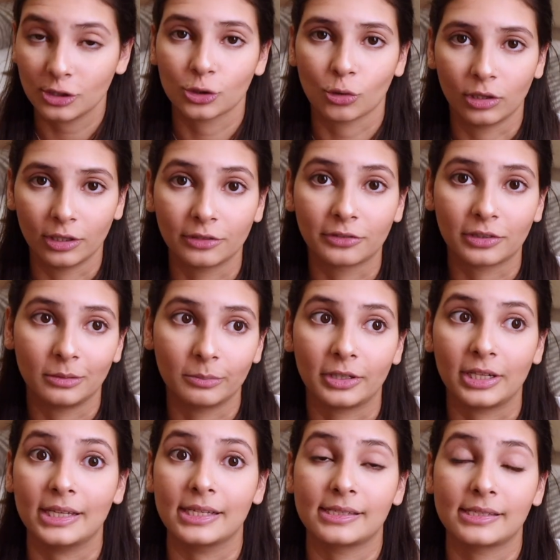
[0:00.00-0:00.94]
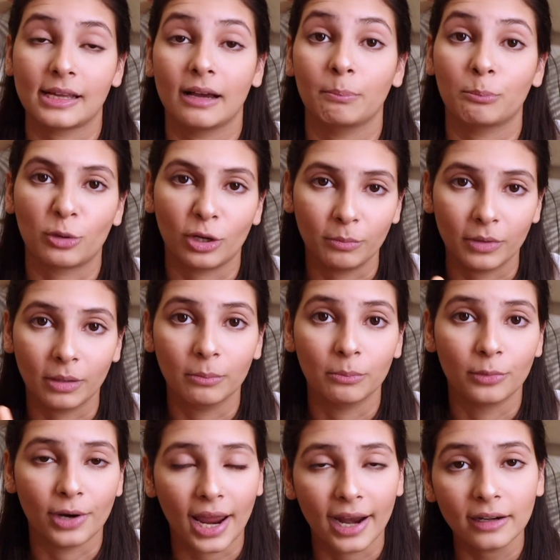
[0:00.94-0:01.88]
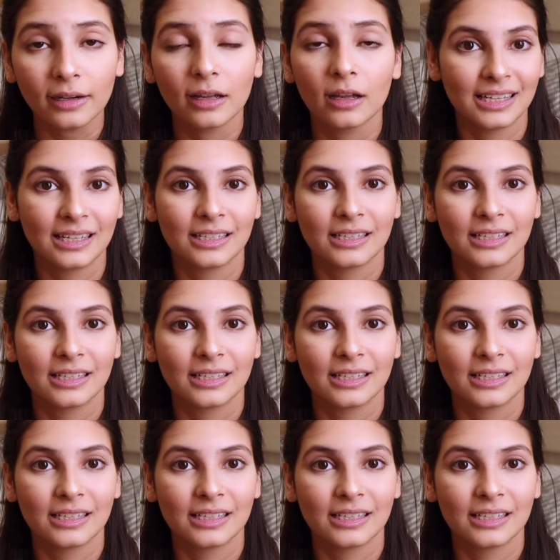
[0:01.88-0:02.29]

Charlotte Tilbury is a premium brand,